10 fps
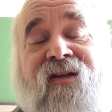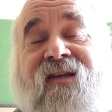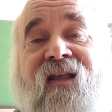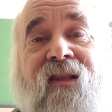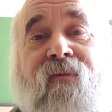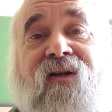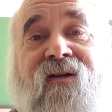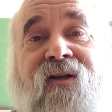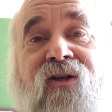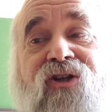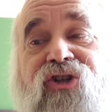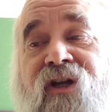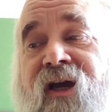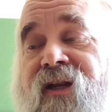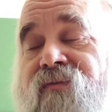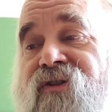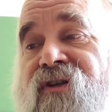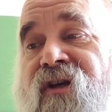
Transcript: to get limited edition items.